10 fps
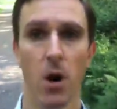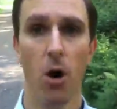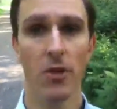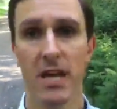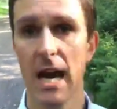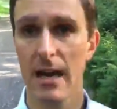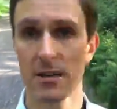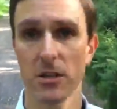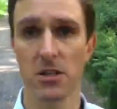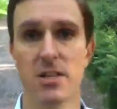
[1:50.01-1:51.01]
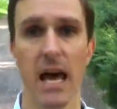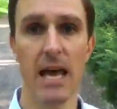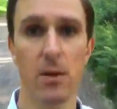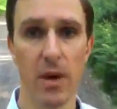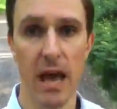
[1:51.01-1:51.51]
On the calendar
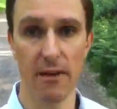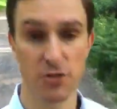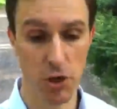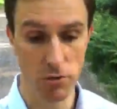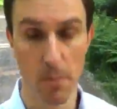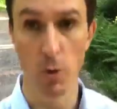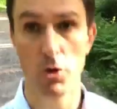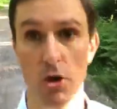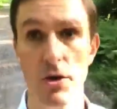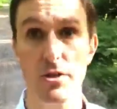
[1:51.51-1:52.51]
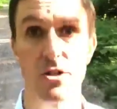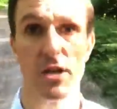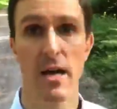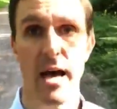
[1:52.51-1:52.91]
today, we have durable goods